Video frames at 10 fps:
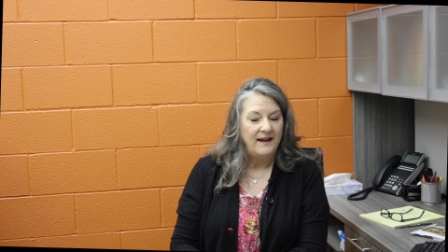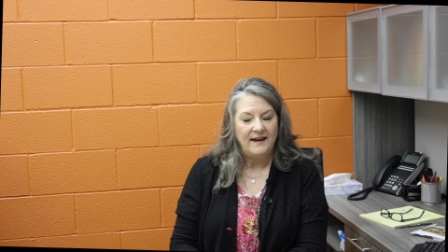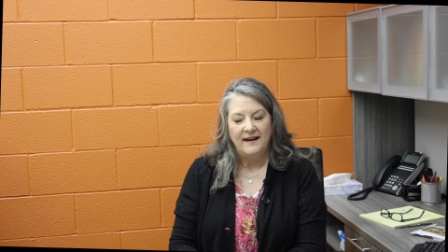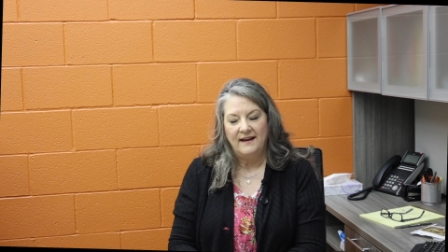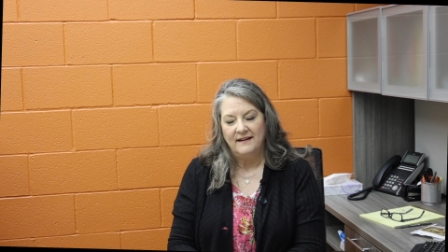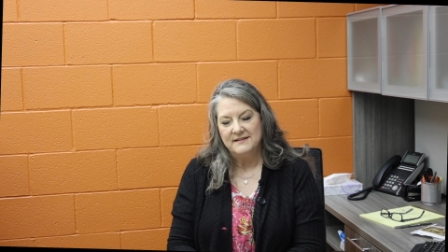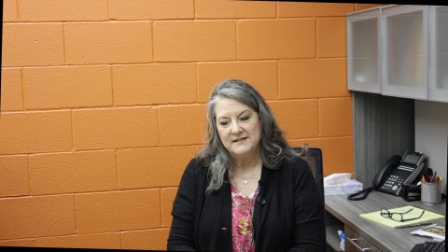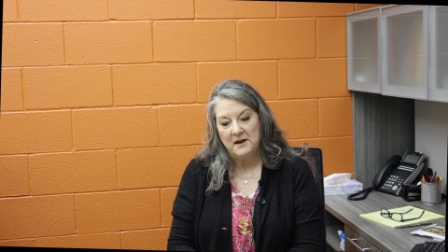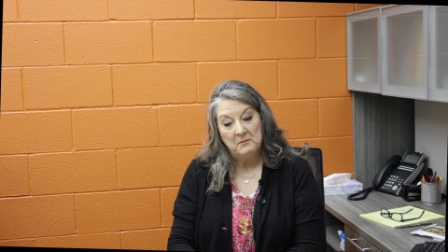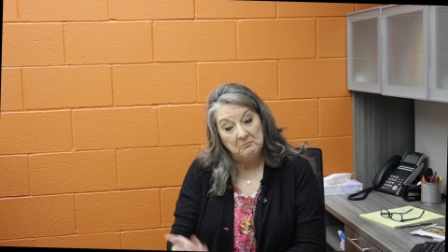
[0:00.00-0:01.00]
And
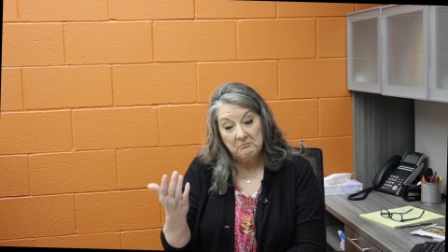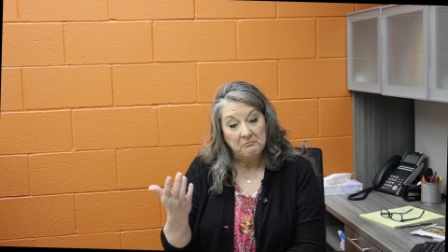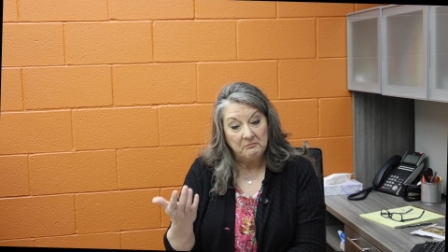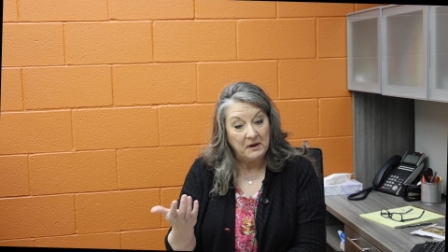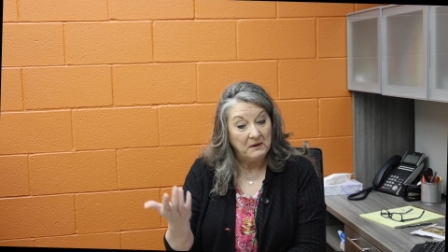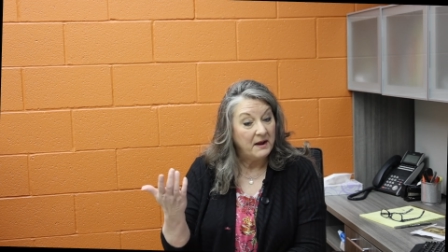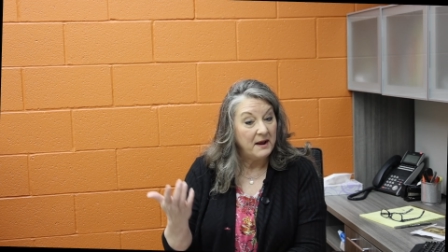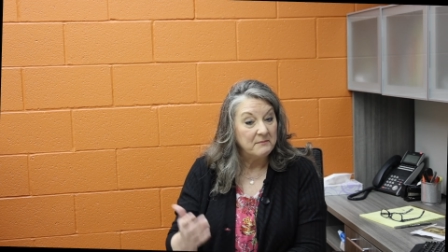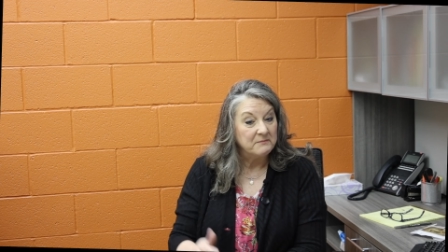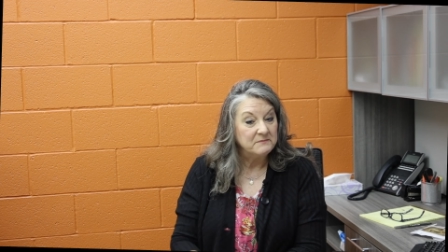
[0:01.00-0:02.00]
here I
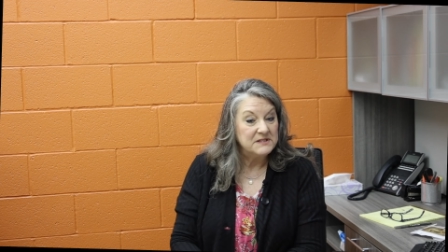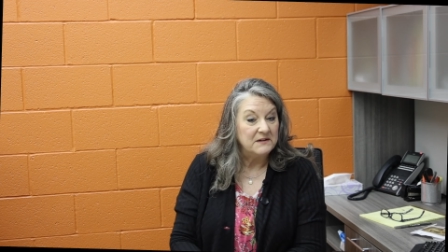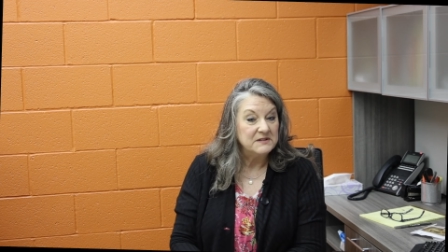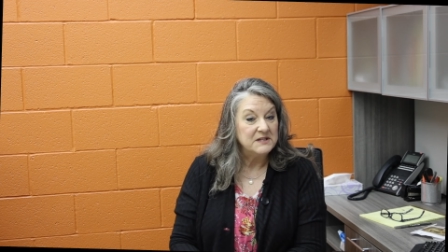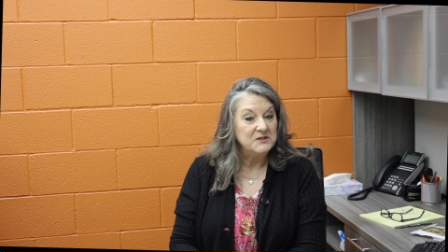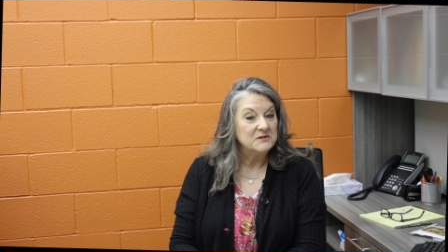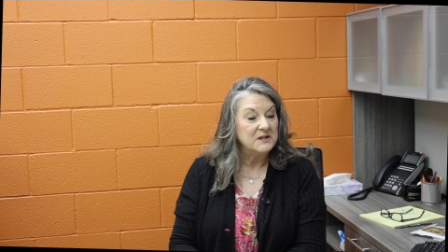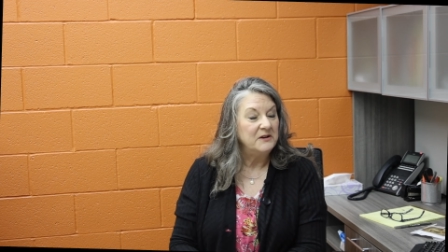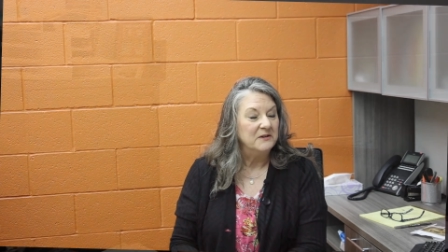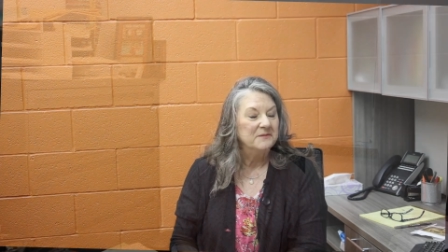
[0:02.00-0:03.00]
am, 17 years
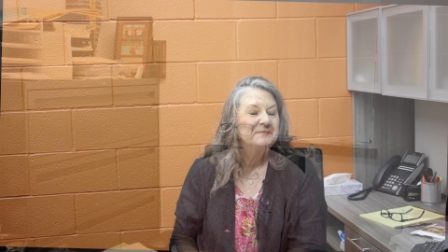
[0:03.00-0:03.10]
later.